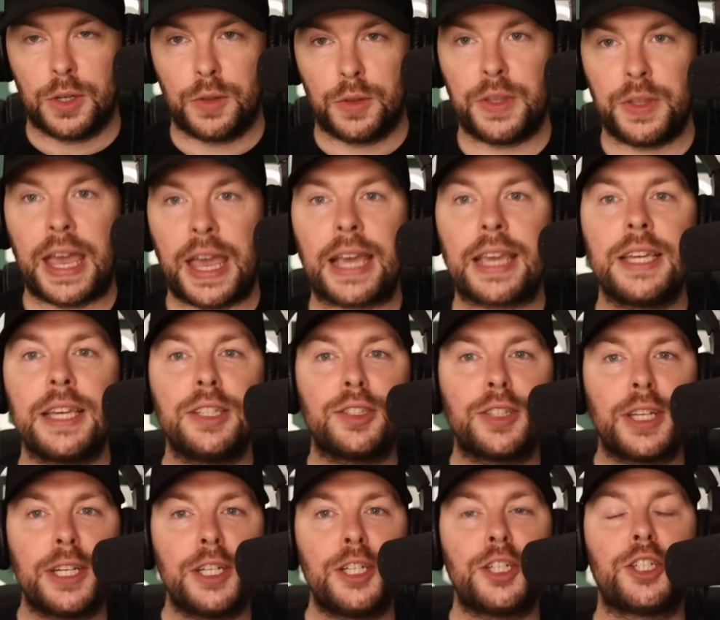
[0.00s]
The
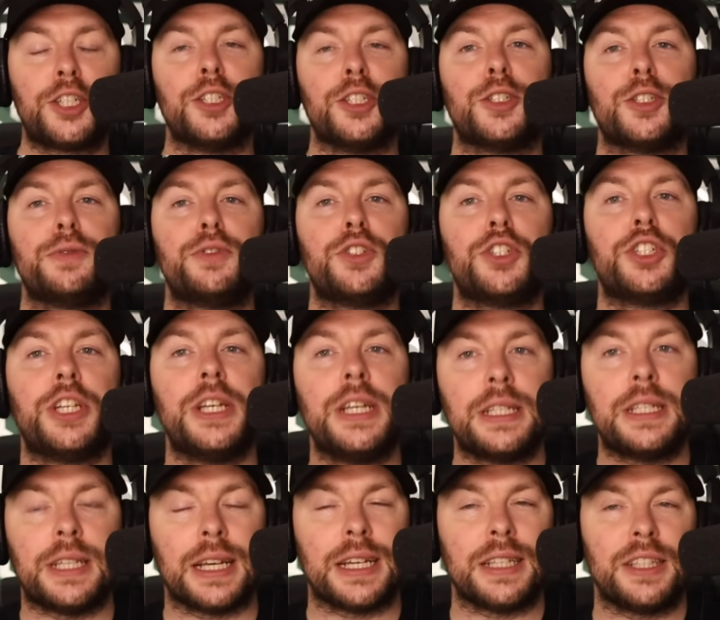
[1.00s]
accusations of
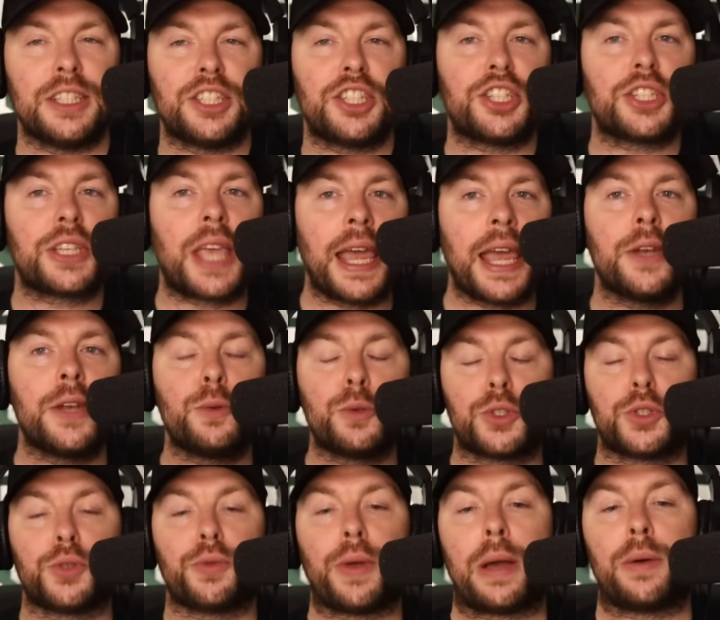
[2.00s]
cheating and the scandal
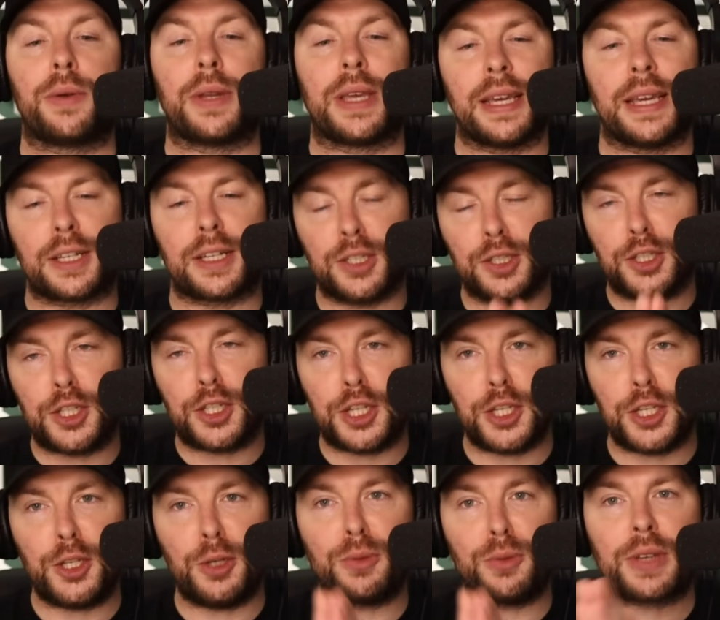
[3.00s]
surrounding it
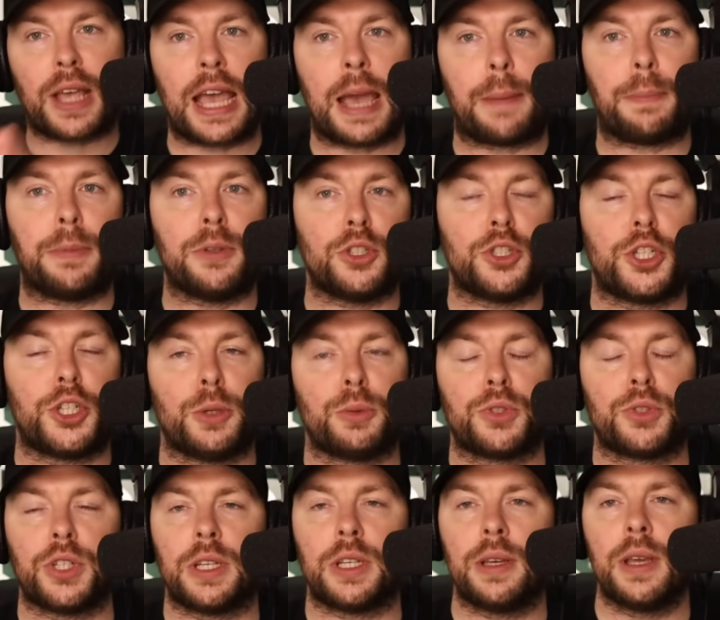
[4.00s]
continue to happen to
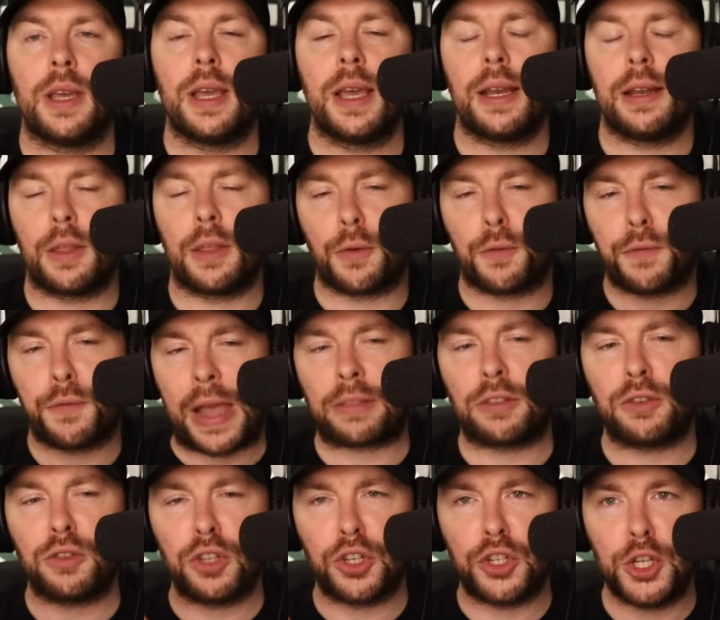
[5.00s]
Chelsea. Now, the
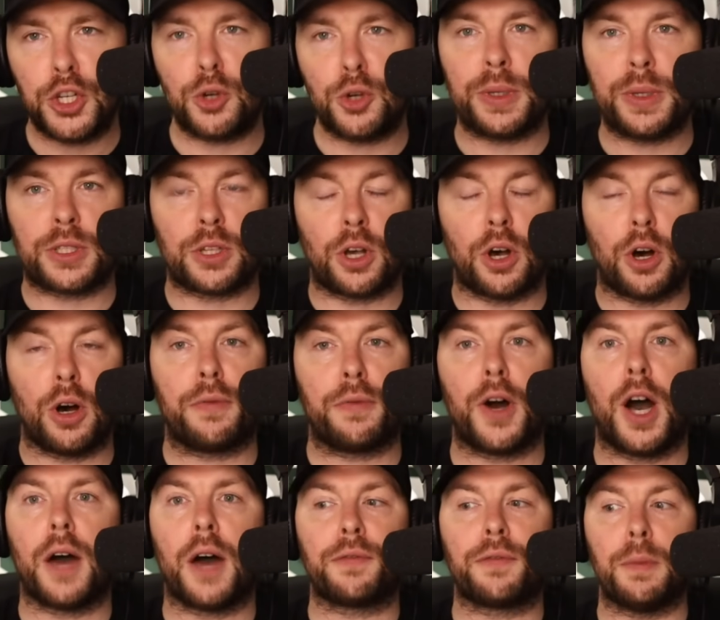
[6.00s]
fact that the deal is off
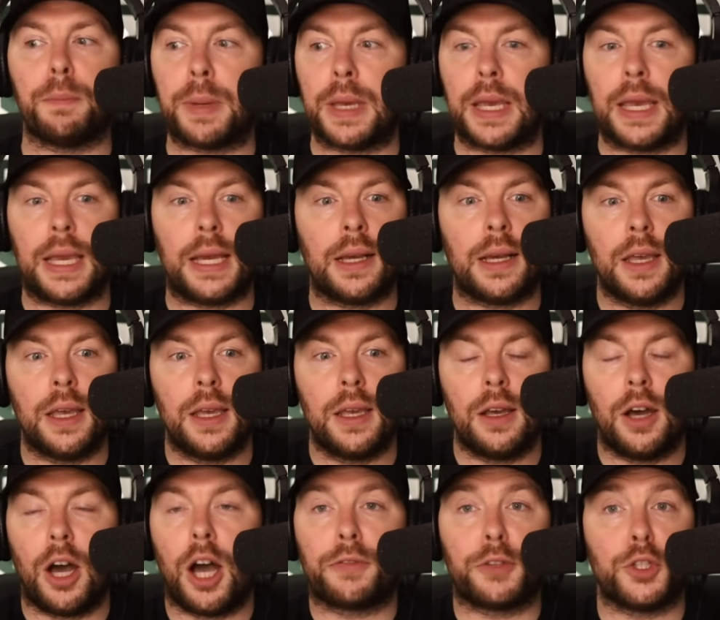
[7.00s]
after being,
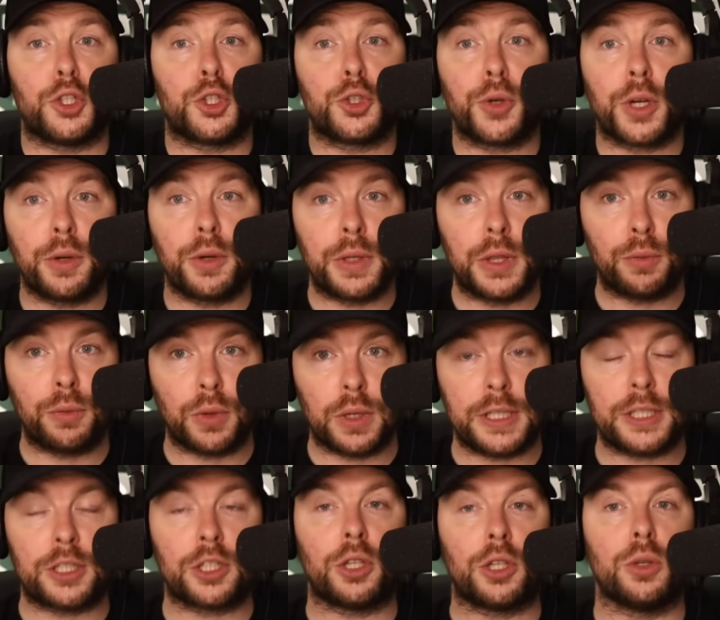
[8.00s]
after triggering the
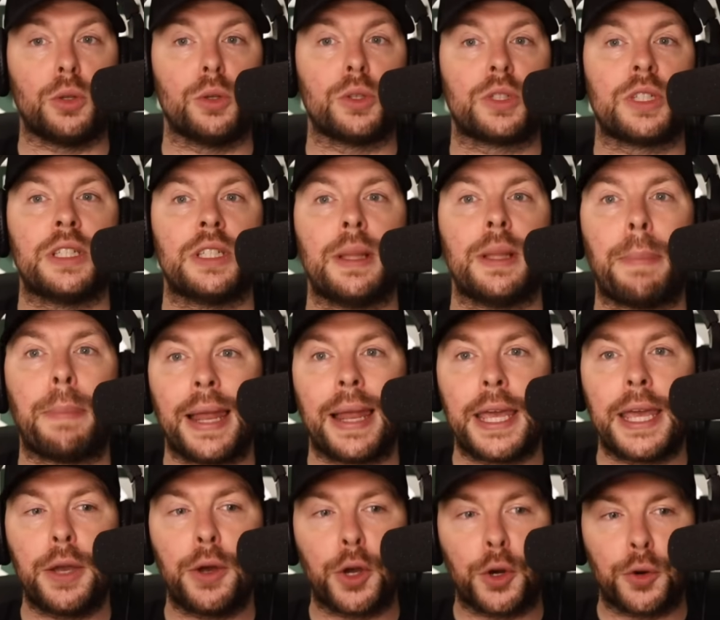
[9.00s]
release clause and the
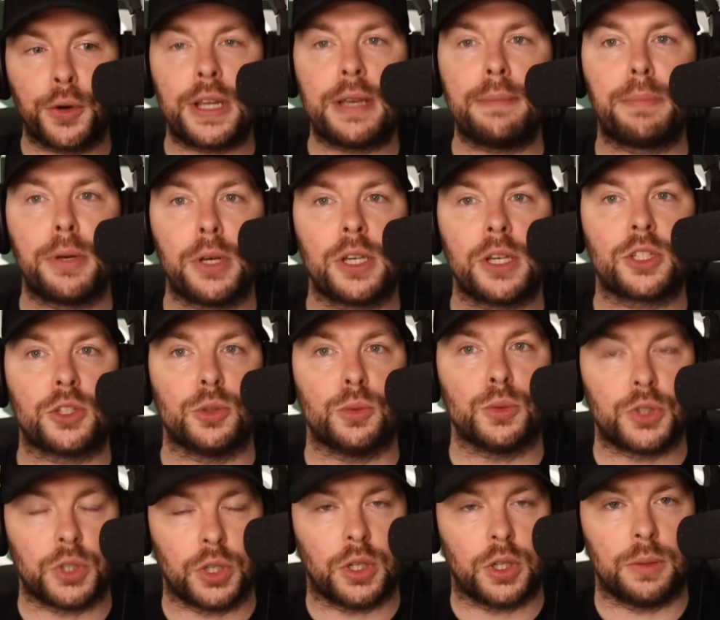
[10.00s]
player agreeing
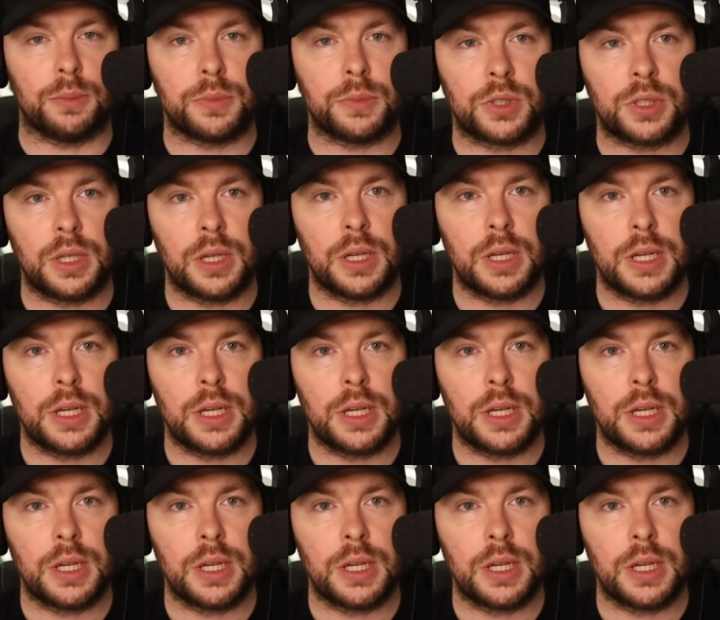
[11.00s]
personal terms,